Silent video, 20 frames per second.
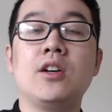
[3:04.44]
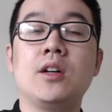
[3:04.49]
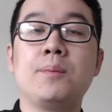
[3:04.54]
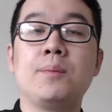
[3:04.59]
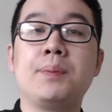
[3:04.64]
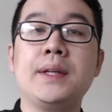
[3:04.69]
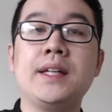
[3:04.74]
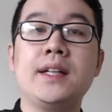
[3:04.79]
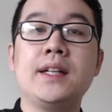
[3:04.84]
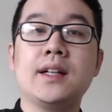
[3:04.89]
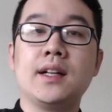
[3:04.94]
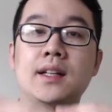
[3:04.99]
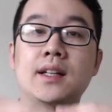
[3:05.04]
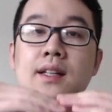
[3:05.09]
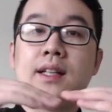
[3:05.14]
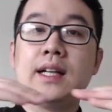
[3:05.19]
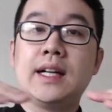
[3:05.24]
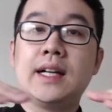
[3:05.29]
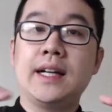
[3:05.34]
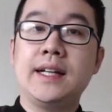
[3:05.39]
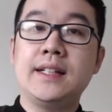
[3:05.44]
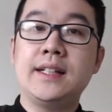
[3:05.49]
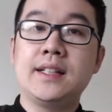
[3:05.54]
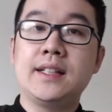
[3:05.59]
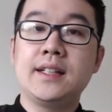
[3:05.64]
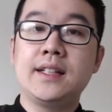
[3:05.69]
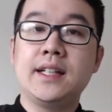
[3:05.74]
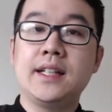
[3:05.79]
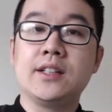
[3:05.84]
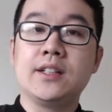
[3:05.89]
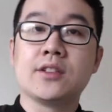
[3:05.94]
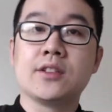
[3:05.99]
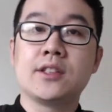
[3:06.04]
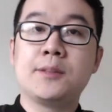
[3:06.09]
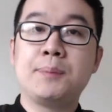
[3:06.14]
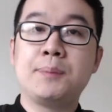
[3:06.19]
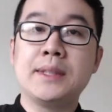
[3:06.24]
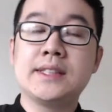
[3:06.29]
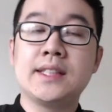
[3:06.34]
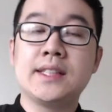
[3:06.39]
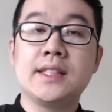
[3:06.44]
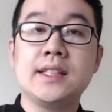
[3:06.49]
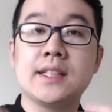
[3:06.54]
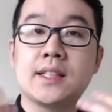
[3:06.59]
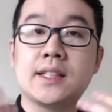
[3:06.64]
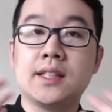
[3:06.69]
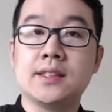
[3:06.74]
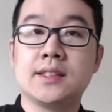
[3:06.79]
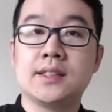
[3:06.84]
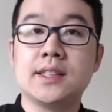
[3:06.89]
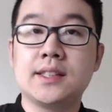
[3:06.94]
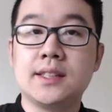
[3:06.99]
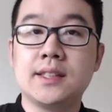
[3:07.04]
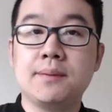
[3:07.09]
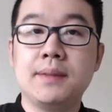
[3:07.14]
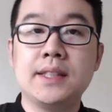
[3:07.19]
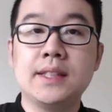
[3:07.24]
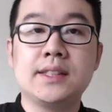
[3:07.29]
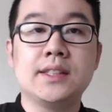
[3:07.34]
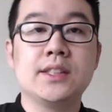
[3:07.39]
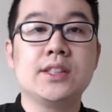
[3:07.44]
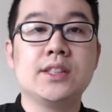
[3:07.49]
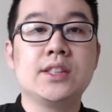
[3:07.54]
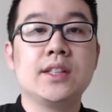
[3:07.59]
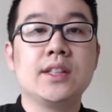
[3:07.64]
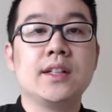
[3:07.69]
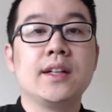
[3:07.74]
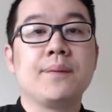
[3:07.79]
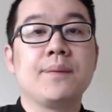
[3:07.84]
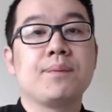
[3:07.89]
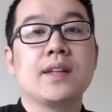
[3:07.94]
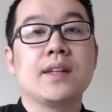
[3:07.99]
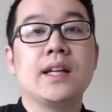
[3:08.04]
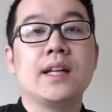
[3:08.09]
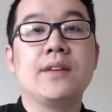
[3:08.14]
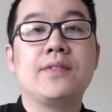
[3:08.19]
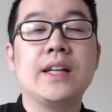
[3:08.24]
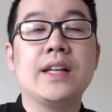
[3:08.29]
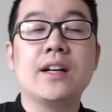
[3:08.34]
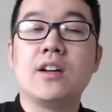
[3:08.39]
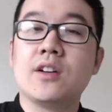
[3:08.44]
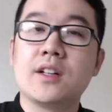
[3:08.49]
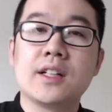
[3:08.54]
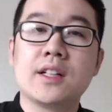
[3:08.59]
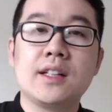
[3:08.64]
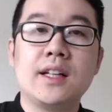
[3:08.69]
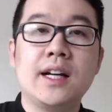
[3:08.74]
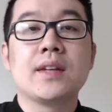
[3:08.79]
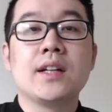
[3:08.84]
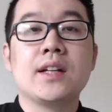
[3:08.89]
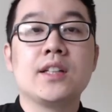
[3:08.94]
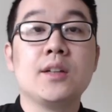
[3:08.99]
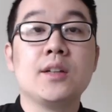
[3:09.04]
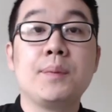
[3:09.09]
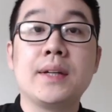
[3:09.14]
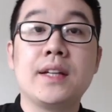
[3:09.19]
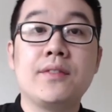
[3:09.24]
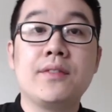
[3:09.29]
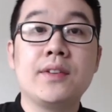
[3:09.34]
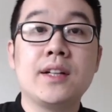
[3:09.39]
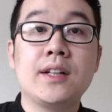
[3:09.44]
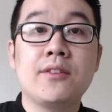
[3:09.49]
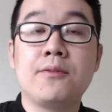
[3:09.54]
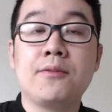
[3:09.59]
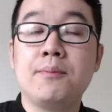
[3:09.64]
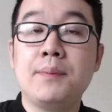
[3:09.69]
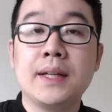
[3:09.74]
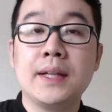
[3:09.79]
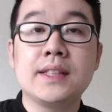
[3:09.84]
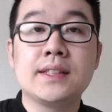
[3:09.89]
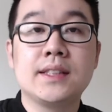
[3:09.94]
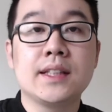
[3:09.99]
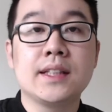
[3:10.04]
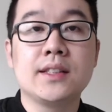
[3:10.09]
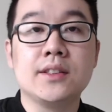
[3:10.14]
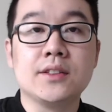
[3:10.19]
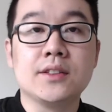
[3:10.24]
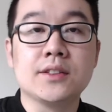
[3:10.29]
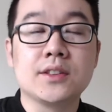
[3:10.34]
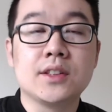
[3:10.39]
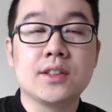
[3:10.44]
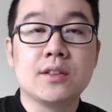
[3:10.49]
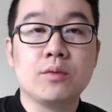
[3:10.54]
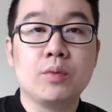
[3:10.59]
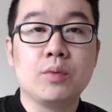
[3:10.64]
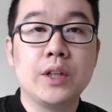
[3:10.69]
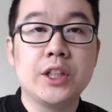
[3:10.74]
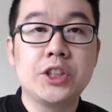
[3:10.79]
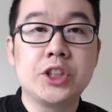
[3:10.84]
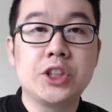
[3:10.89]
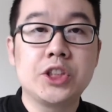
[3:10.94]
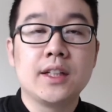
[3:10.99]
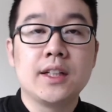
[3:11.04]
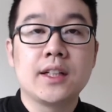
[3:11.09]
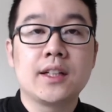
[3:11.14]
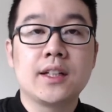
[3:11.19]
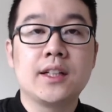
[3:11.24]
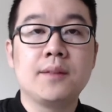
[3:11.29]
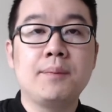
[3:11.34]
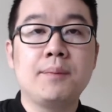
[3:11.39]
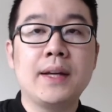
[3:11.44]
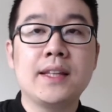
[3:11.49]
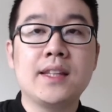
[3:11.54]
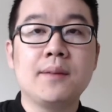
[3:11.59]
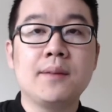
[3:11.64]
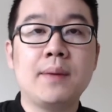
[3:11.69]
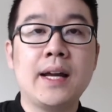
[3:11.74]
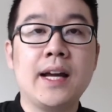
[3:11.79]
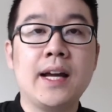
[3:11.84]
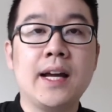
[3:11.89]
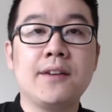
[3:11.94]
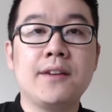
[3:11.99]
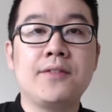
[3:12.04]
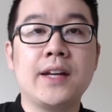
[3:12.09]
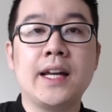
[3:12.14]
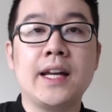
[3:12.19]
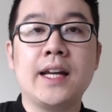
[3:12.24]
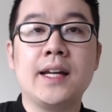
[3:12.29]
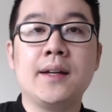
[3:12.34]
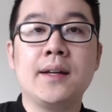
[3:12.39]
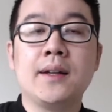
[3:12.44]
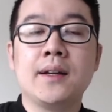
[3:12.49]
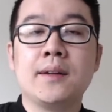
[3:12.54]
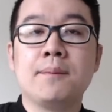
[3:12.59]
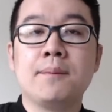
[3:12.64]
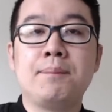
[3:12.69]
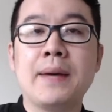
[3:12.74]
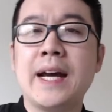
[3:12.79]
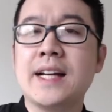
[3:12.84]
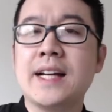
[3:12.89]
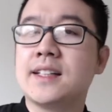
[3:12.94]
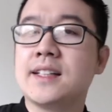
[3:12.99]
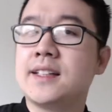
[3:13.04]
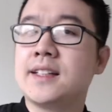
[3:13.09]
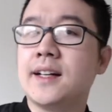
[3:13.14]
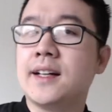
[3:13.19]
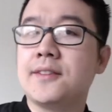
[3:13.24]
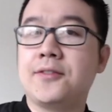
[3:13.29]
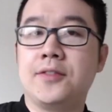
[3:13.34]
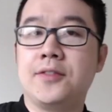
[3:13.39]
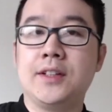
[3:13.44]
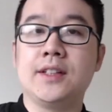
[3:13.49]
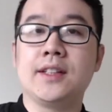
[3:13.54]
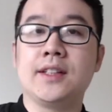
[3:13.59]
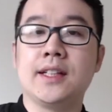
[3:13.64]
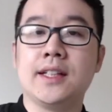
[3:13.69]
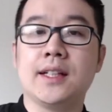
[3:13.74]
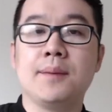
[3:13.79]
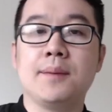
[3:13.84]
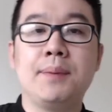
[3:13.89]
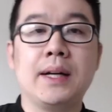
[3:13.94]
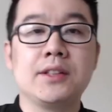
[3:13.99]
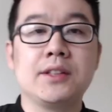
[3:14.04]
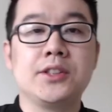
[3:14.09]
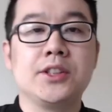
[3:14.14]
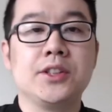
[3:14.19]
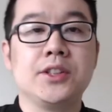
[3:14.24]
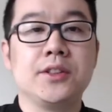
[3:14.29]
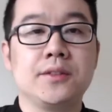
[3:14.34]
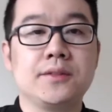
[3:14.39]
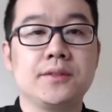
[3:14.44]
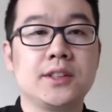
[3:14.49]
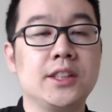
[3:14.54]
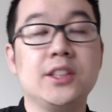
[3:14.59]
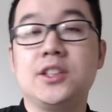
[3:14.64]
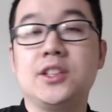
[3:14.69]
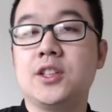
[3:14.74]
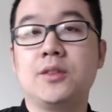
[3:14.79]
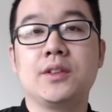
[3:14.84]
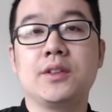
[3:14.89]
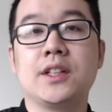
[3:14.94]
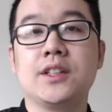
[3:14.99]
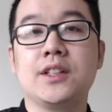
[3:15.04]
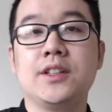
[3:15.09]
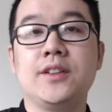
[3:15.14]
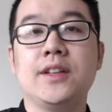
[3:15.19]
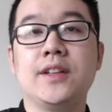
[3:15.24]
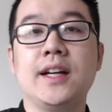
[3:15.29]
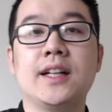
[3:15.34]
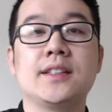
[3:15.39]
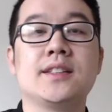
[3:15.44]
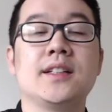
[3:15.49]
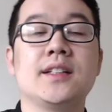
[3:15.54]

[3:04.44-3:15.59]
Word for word: be aligned in order to be sending a consistent message. If they aren't aligned, you'll be giving off mixed signals, which could make them have a bad gut feeling about you. So you don't want to do that.